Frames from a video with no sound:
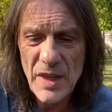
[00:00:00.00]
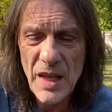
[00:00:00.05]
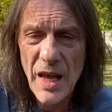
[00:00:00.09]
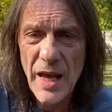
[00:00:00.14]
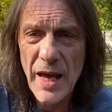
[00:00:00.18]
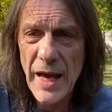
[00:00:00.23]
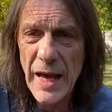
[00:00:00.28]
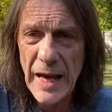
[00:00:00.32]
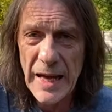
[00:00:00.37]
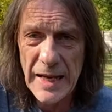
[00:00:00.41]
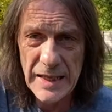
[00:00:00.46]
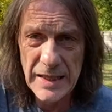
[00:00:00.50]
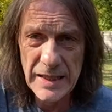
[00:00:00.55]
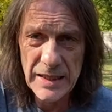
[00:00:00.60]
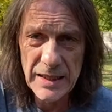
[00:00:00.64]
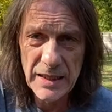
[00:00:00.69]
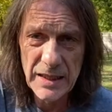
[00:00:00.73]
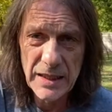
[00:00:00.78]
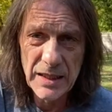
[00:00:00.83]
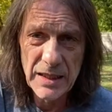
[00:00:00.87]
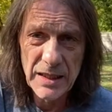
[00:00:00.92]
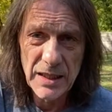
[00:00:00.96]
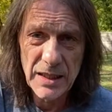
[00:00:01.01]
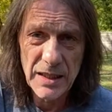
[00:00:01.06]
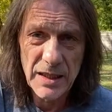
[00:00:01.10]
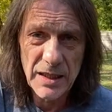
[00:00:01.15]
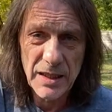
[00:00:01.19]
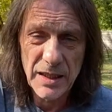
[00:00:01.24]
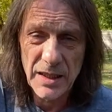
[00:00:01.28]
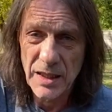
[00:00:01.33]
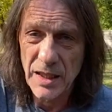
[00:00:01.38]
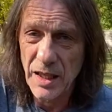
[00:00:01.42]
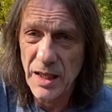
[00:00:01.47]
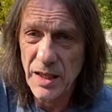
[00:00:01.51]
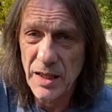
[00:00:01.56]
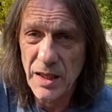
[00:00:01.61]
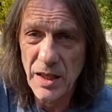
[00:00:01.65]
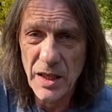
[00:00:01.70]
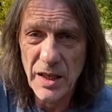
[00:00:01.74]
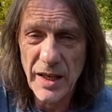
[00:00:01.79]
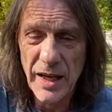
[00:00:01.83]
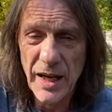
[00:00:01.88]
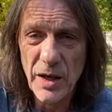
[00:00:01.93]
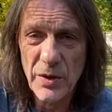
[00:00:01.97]
and
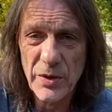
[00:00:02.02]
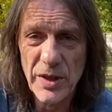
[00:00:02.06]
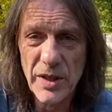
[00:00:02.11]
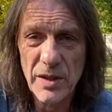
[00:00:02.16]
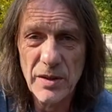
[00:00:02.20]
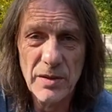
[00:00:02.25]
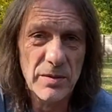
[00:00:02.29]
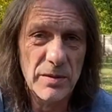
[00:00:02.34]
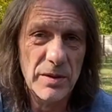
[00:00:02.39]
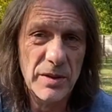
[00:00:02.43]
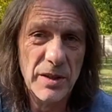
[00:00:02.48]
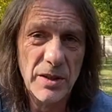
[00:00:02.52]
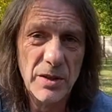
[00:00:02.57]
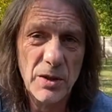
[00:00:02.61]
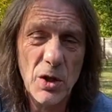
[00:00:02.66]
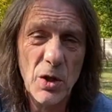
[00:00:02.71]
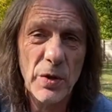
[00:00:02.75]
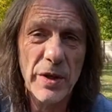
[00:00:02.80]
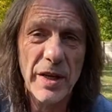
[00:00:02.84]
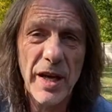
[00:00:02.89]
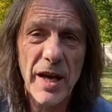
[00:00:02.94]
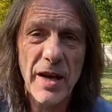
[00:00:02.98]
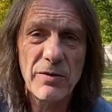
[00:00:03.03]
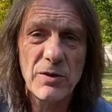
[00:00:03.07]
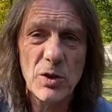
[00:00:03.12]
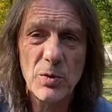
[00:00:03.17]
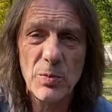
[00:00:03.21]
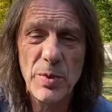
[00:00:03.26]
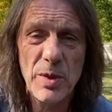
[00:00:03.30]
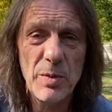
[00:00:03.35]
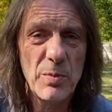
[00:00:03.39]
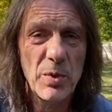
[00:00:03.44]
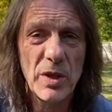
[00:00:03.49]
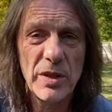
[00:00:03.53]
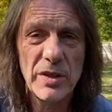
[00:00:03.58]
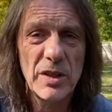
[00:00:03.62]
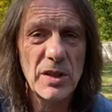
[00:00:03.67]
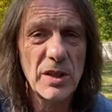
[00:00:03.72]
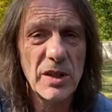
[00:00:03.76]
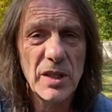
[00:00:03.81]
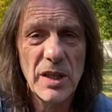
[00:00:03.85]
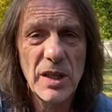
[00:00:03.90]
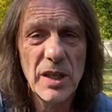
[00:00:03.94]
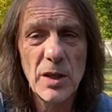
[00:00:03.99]
now they're going after people, and they're
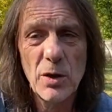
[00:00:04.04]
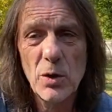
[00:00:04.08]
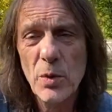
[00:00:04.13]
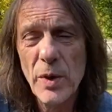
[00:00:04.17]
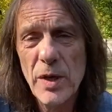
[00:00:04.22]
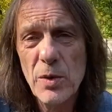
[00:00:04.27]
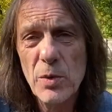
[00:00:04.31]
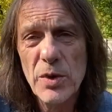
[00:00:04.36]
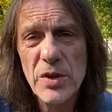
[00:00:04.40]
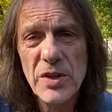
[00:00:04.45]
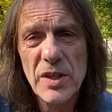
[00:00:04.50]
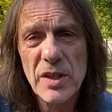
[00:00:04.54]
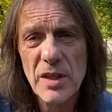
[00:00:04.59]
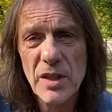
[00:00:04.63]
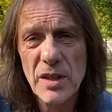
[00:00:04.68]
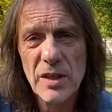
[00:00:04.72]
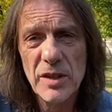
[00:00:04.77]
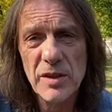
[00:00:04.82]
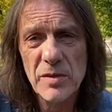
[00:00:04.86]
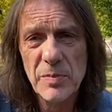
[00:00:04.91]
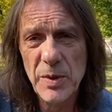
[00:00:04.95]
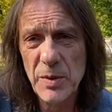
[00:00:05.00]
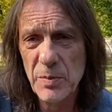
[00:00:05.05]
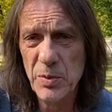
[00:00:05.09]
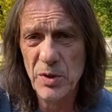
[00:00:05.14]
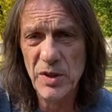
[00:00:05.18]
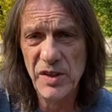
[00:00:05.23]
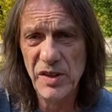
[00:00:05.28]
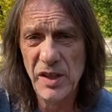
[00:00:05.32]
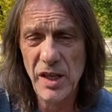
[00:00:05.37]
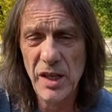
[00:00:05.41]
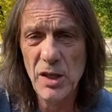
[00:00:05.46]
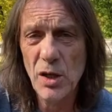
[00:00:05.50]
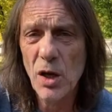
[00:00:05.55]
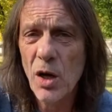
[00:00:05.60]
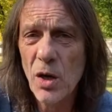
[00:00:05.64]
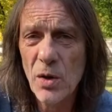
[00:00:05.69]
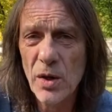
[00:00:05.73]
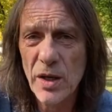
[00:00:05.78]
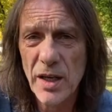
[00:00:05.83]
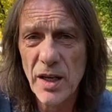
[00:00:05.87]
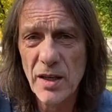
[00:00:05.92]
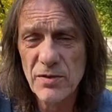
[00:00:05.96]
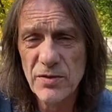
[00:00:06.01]
going to get away with it unless people say
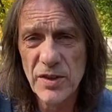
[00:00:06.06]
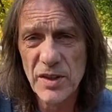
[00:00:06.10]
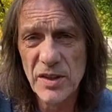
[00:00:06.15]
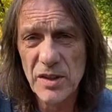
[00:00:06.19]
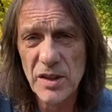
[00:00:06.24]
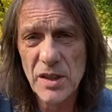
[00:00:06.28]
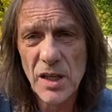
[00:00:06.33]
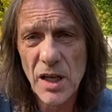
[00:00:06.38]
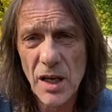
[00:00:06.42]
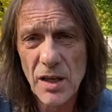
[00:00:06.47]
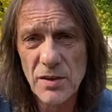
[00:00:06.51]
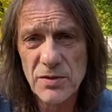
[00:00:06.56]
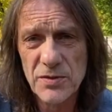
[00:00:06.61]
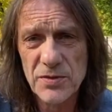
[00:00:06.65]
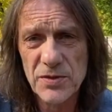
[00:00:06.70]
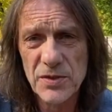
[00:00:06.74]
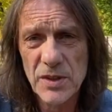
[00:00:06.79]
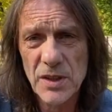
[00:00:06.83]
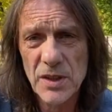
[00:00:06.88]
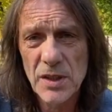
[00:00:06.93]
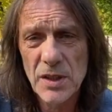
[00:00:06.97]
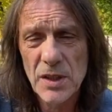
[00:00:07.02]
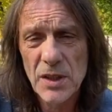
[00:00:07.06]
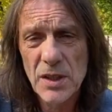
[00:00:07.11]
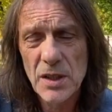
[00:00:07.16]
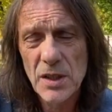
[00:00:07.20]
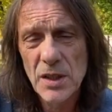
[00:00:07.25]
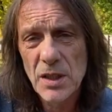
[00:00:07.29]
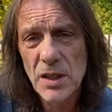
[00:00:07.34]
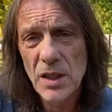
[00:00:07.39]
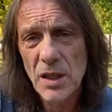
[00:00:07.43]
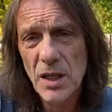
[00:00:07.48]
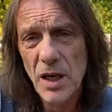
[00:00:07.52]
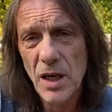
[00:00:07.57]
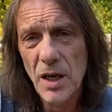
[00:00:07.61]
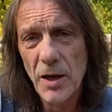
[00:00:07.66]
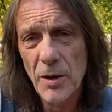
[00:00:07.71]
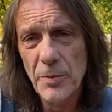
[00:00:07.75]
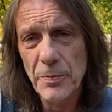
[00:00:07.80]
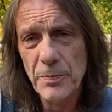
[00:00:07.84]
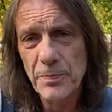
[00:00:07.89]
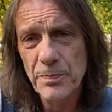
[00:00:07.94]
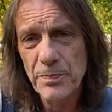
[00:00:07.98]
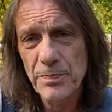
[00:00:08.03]
no. Enough is enough.
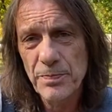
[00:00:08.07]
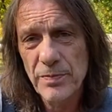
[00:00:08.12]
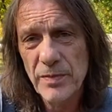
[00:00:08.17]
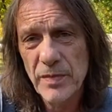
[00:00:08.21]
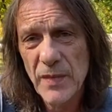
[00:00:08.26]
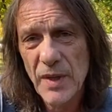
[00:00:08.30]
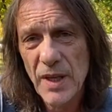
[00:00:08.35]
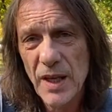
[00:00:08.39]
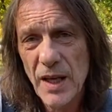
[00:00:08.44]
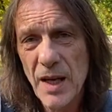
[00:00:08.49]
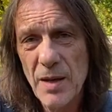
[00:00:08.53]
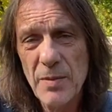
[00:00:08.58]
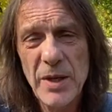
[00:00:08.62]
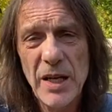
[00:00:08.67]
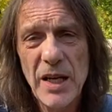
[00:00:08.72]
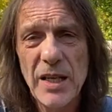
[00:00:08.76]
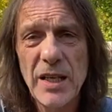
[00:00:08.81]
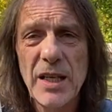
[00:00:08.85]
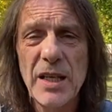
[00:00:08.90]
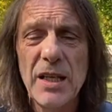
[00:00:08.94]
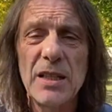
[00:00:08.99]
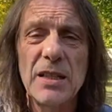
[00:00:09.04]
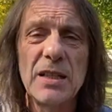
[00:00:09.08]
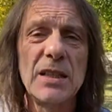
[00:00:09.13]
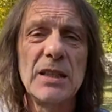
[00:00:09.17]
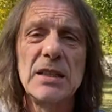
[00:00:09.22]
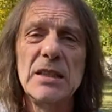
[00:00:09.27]
I mean, I can